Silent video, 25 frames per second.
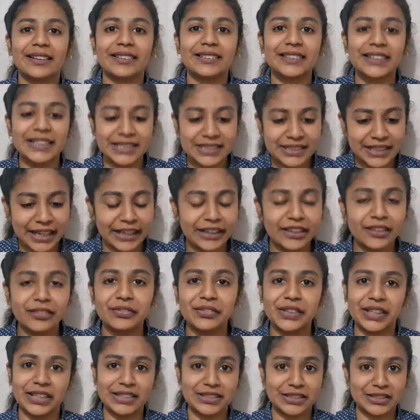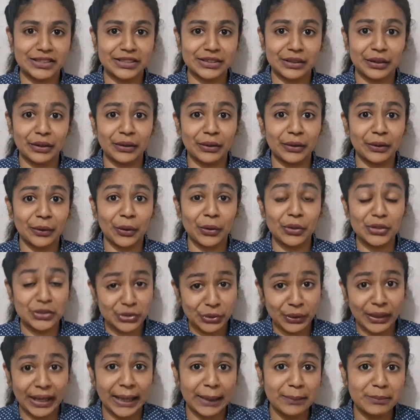these kind of things
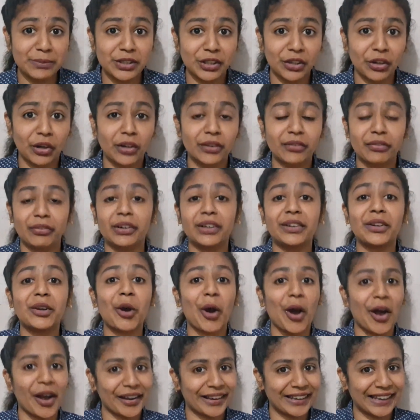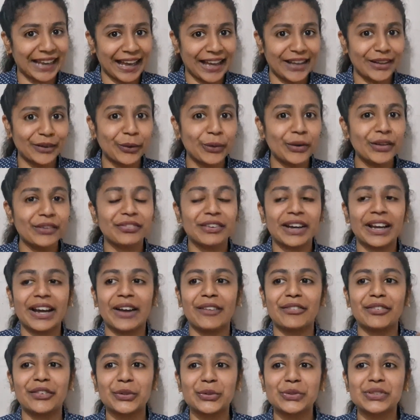also helps a lot. For Caro, if I
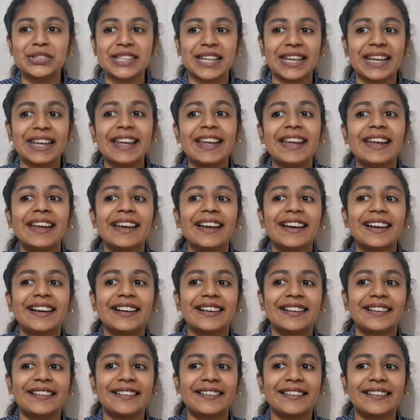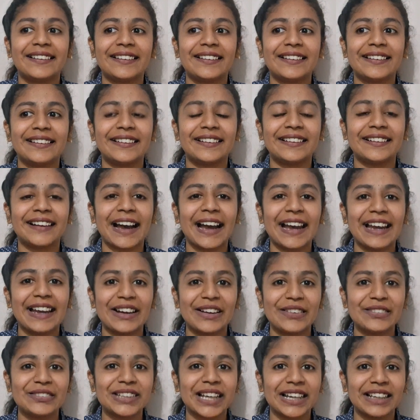have to say, I
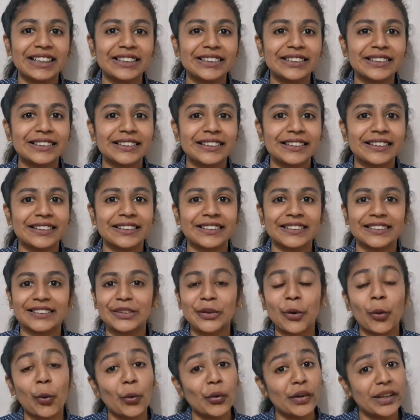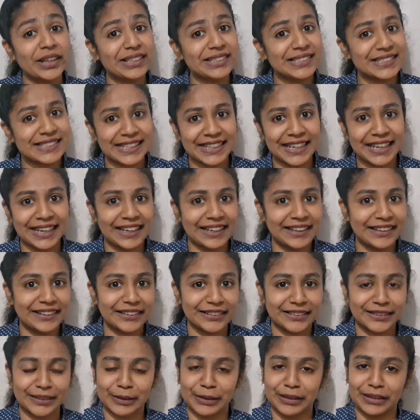have done code in CA
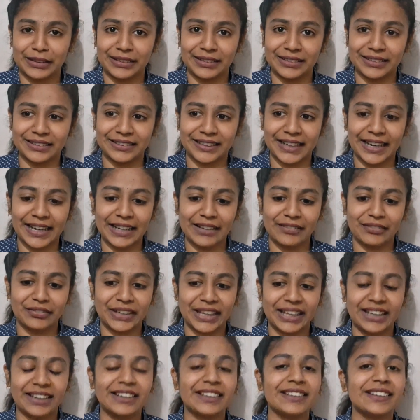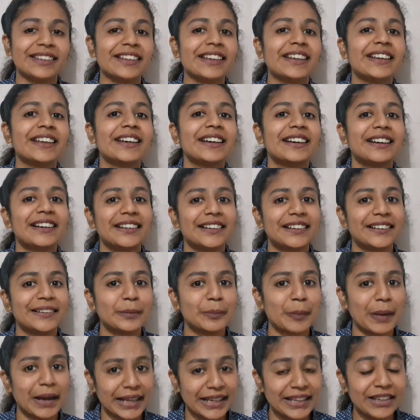Inter. I have taken
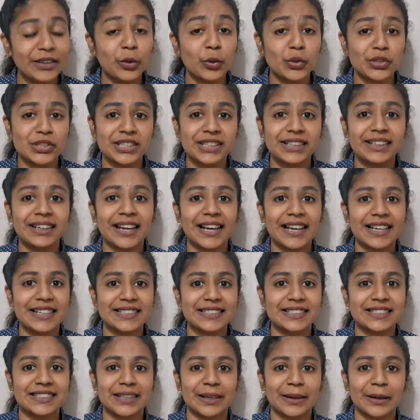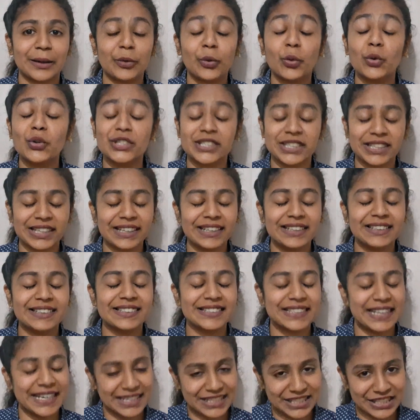my coaching class, coaching in
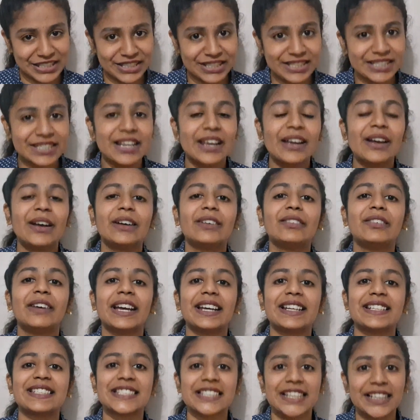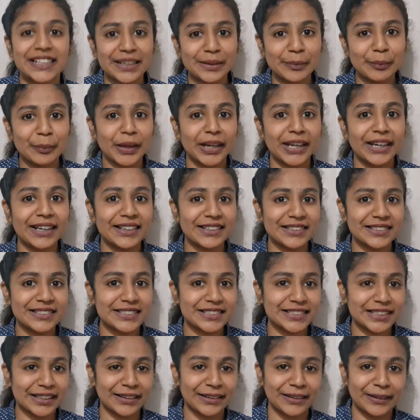issues, where sir made us